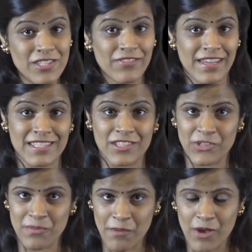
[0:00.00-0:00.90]
crosswise
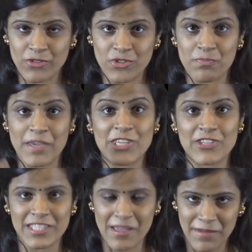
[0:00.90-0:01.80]
in your mouth to
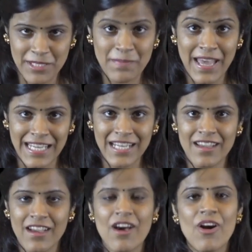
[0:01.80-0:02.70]
make you
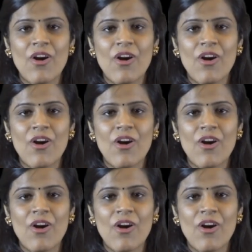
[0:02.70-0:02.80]
smile,